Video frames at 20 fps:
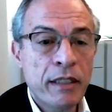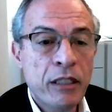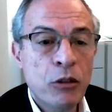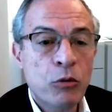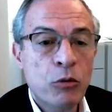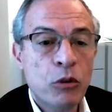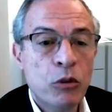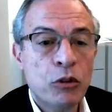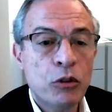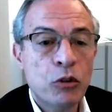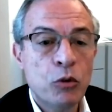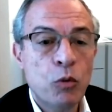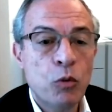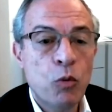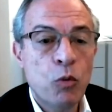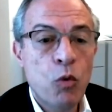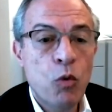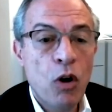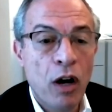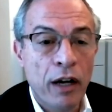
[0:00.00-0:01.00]
equal to
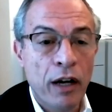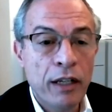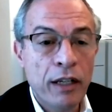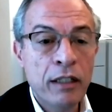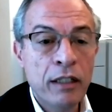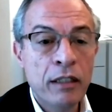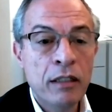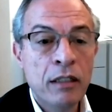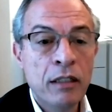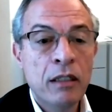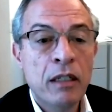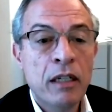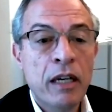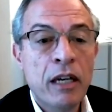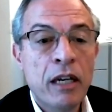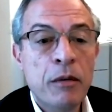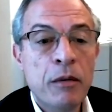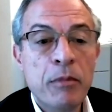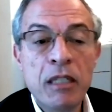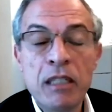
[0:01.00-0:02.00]
1,
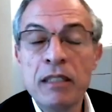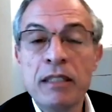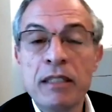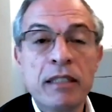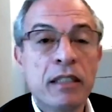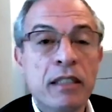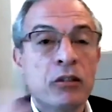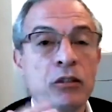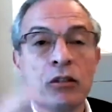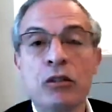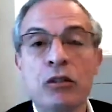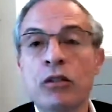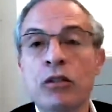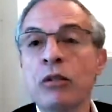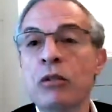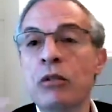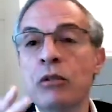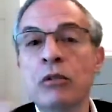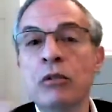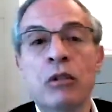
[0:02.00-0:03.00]
it means that the
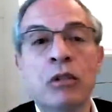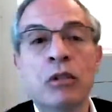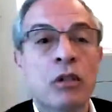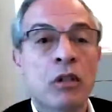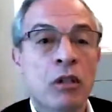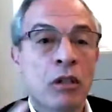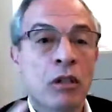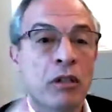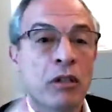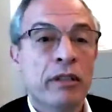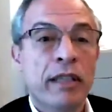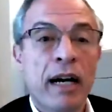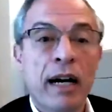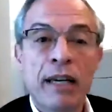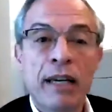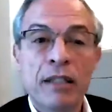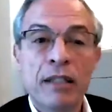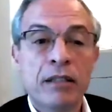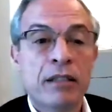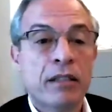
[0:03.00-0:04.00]
two
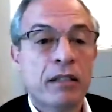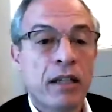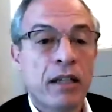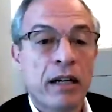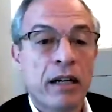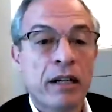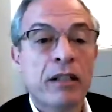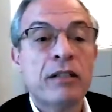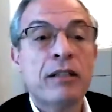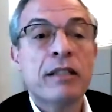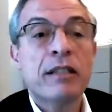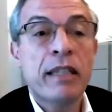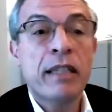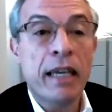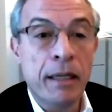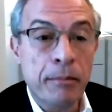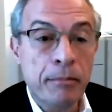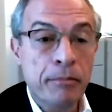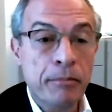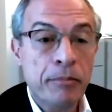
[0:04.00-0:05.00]
diets are the
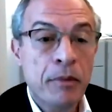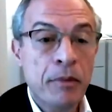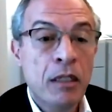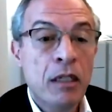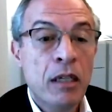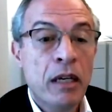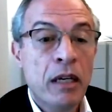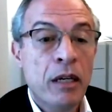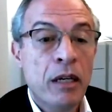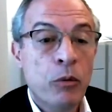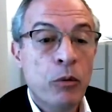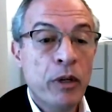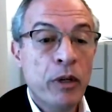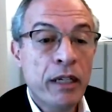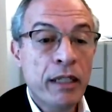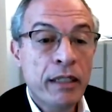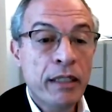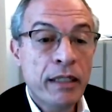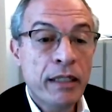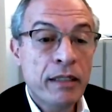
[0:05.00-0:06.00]
same.
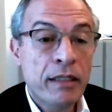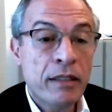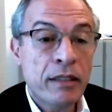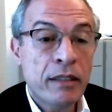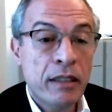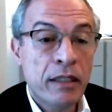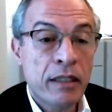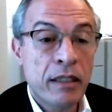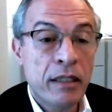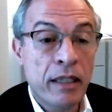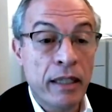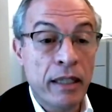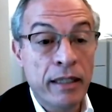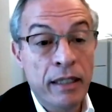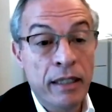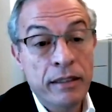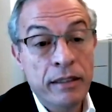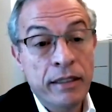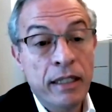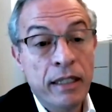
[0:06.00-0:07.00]
When it is, and
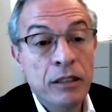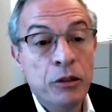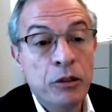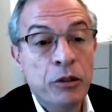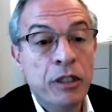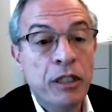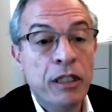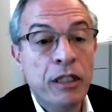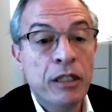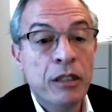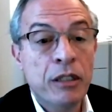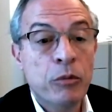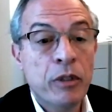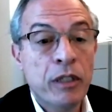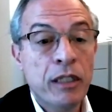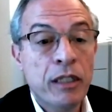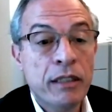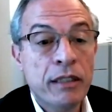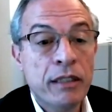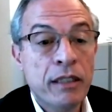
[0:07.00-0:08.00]
they tell you here,
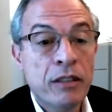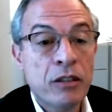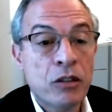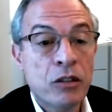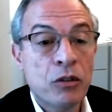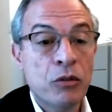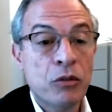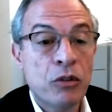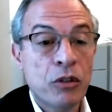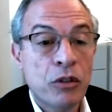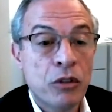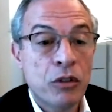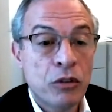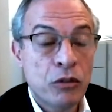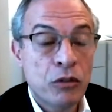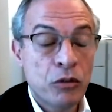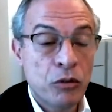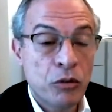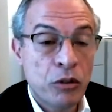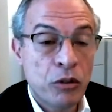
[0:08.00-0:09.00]
when it is to
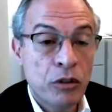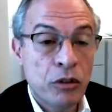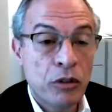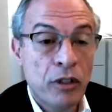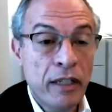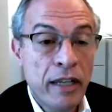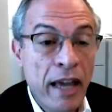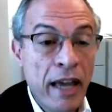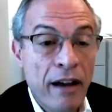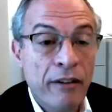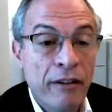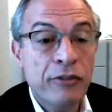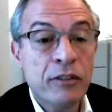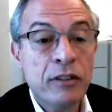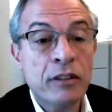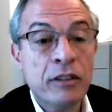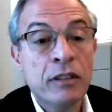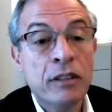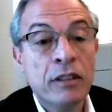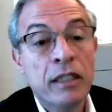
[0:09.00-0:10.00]
the left,
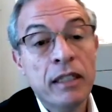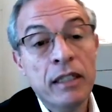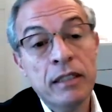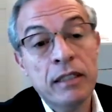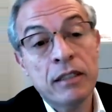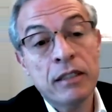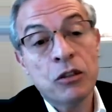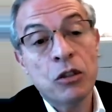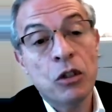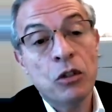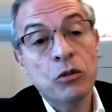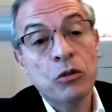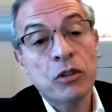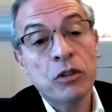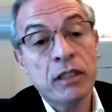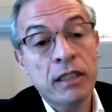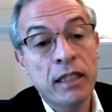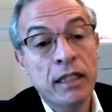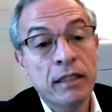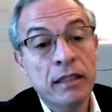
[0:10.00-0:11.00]
it
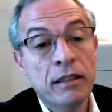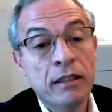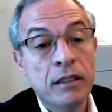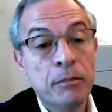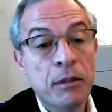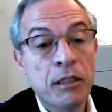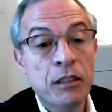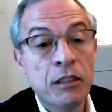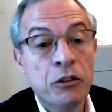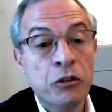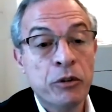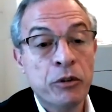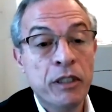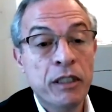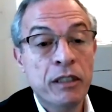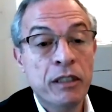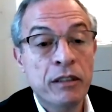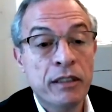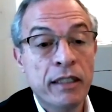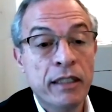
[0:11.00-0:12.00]
shows that the
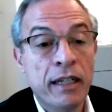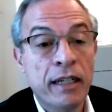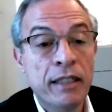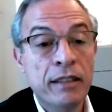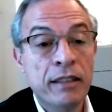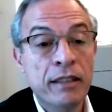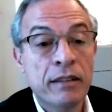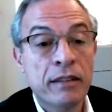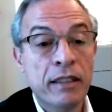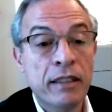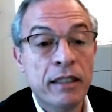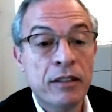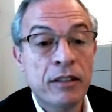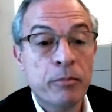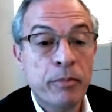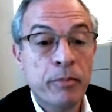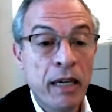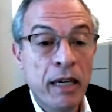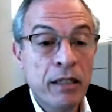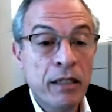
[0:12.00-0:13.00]
Mediterranean diet is
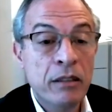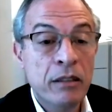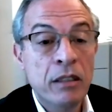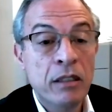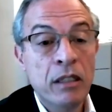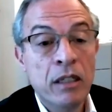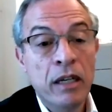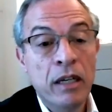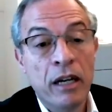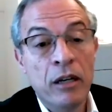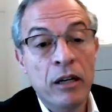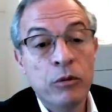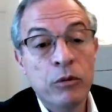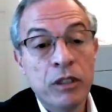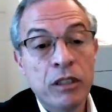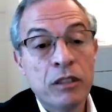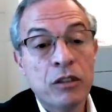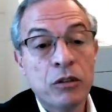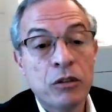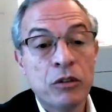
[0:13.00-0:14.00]
better, and
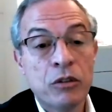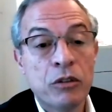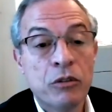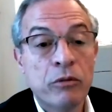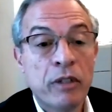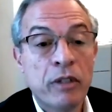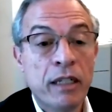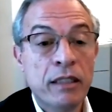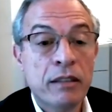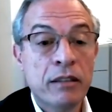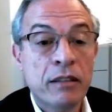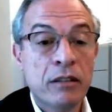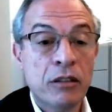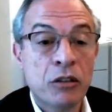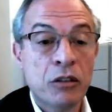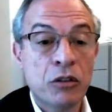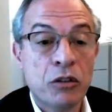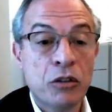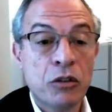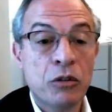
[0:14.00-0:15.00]
when it's to the right, the
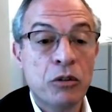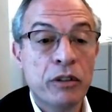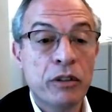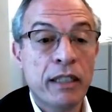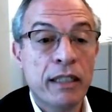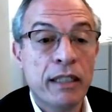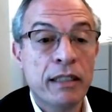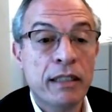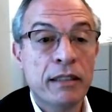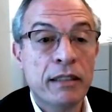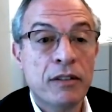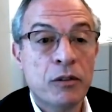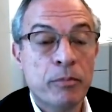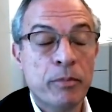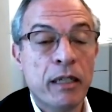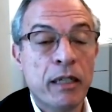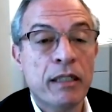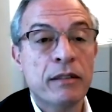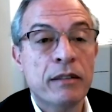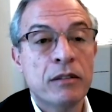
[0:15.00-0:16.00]
control diet is
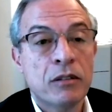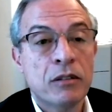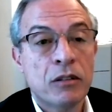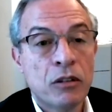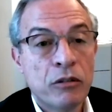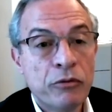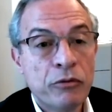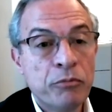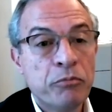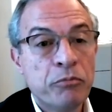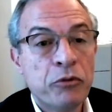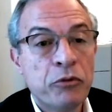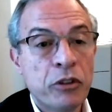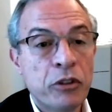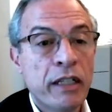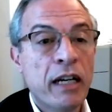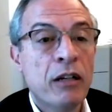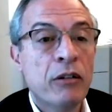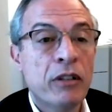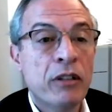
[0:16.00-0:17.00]
better. So for
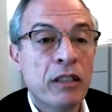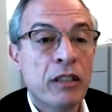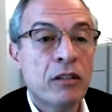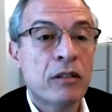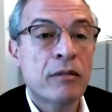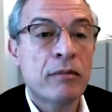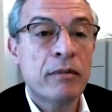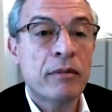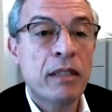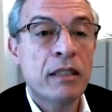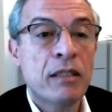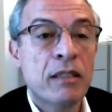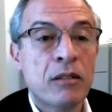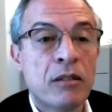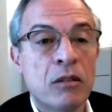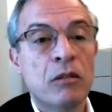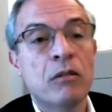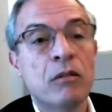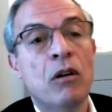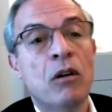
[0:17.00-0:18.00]
now, that's
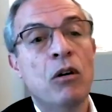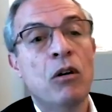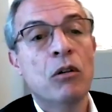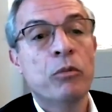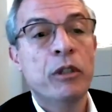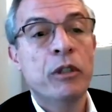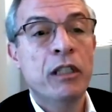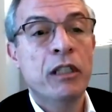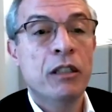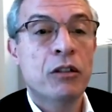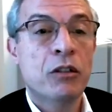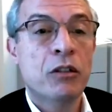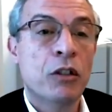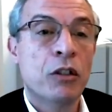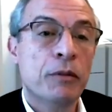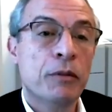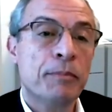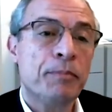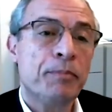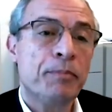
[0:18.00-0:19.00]
all we need to
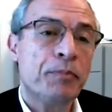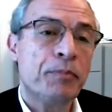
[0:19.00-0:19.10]
know.